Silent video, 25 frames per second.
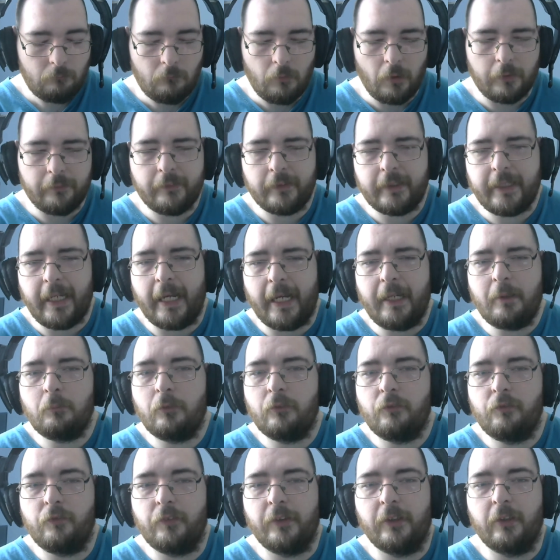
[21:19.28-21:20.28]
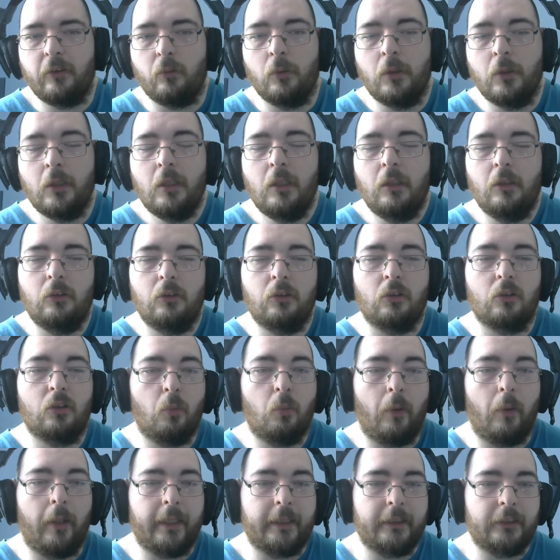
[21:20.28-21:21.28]
the game reveal looked
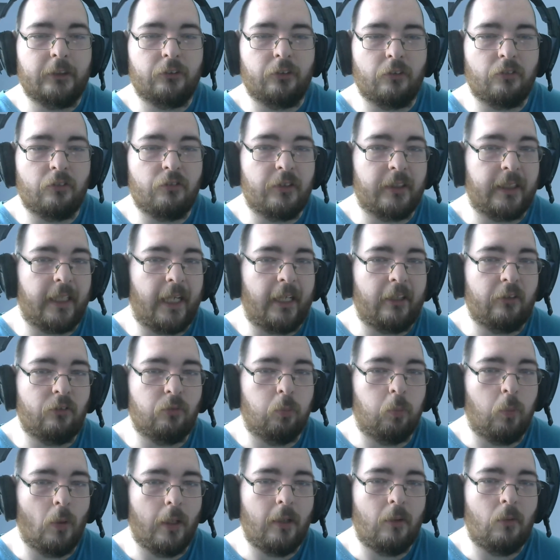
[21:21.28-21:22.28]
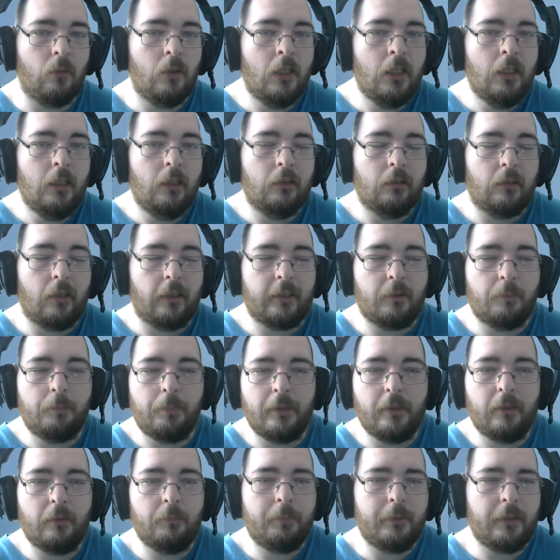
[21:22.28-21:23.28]
quite interesting as well. Like
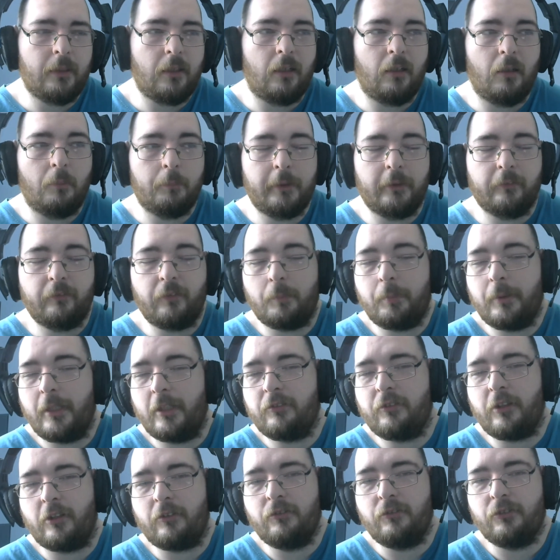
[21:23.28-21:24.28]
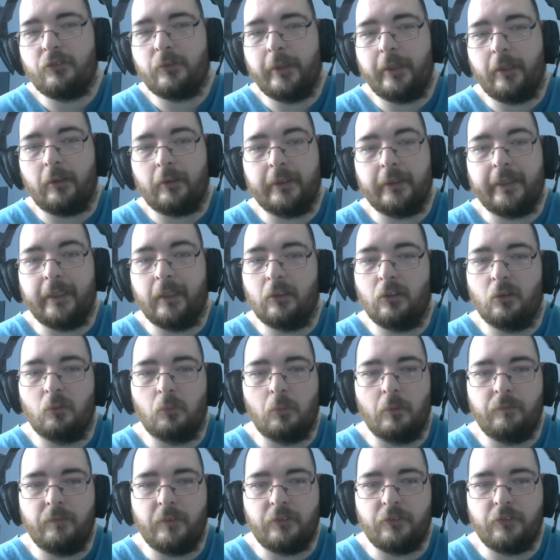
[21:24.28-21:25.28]
a bit like, I mean, if I play Assassin's Creed, I can get along
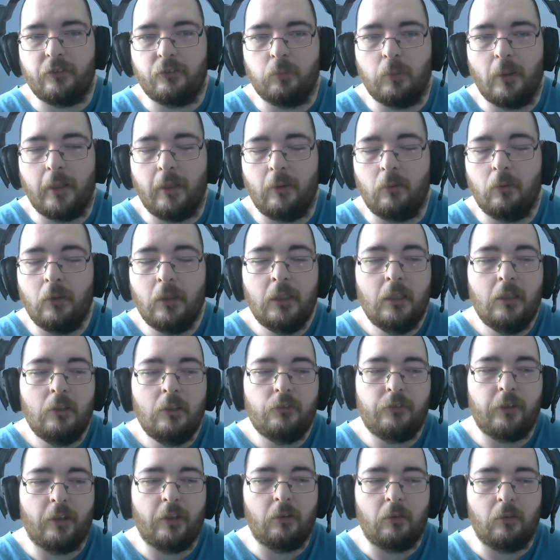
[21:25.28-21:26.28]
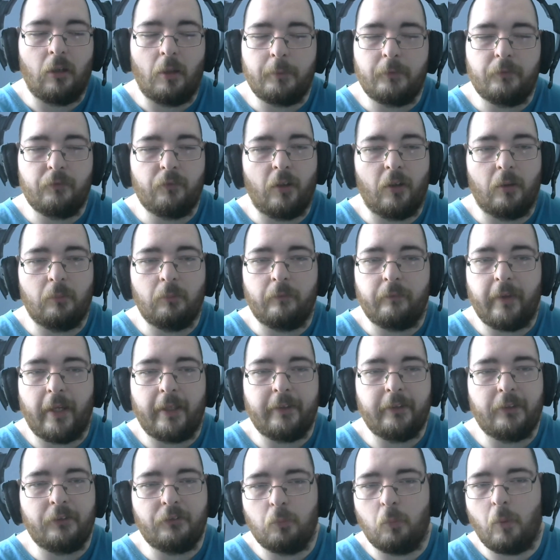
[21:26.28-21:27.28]
with this as well. So I'll be fine with
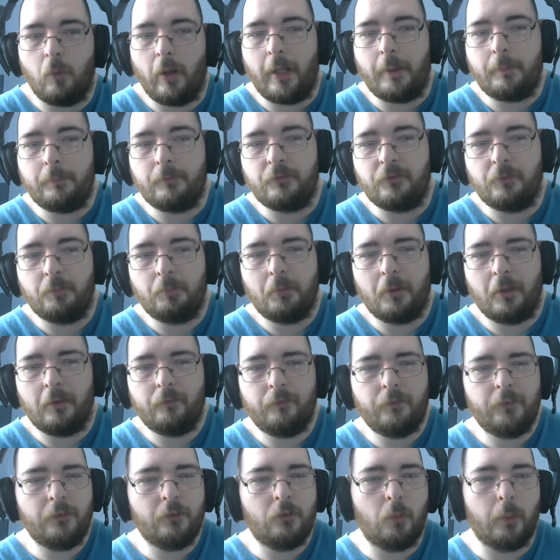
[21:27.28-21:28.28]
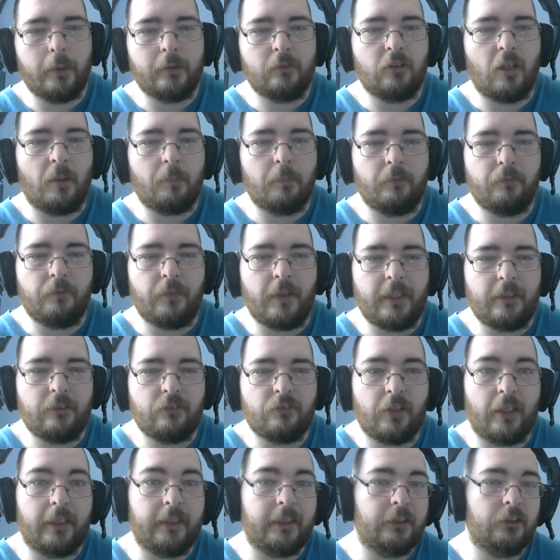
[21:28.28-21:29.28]
that. There's webs, a few quick time events,
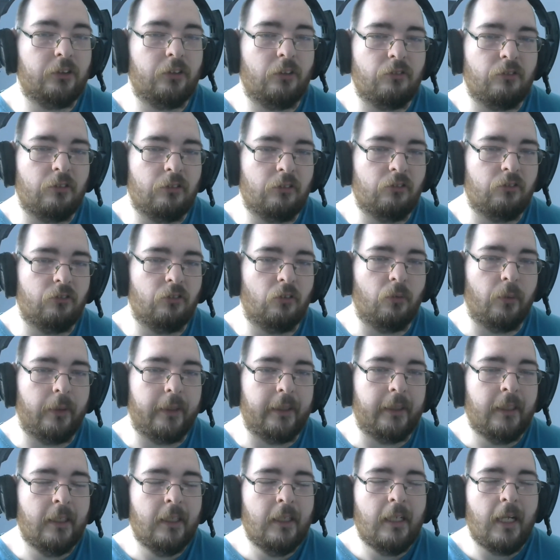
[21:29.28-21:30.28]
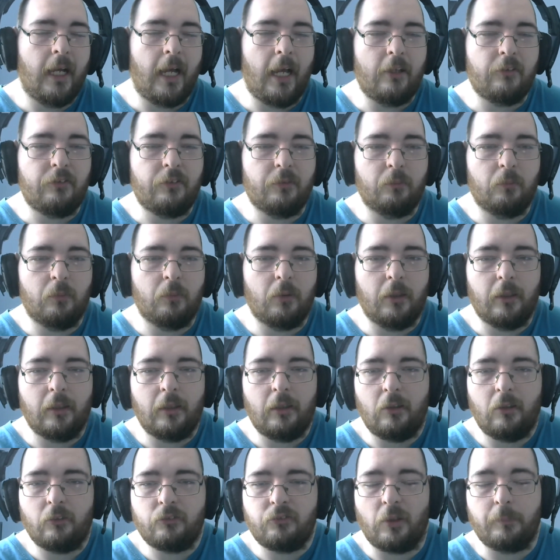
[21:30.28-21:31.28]
an interesting story, as it
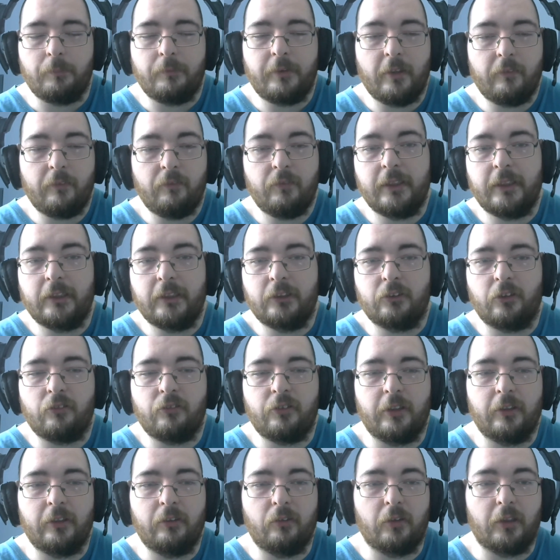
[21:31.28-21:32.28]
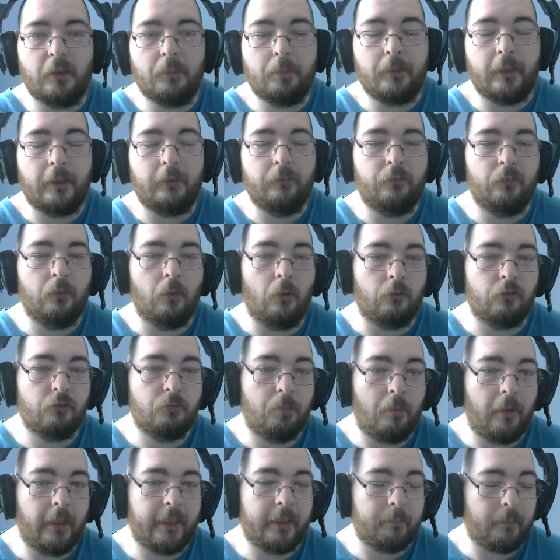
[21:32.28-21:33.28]
were. So I'm definitely interested in doing a playthrough of
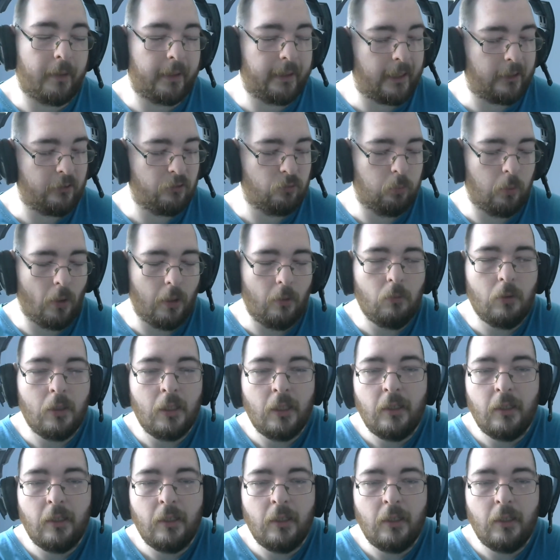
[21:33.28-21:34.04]
Spider-Man as well.